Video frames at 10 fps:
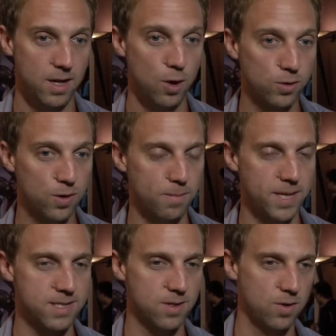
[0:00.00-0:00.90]
L'Autre
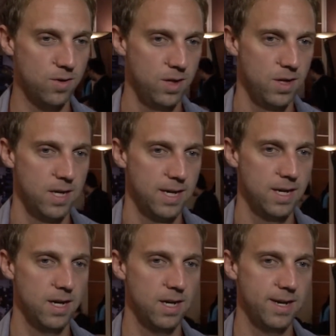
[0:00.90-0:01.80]
Maison,
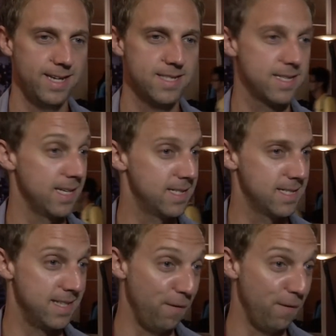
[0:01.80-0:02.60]
it's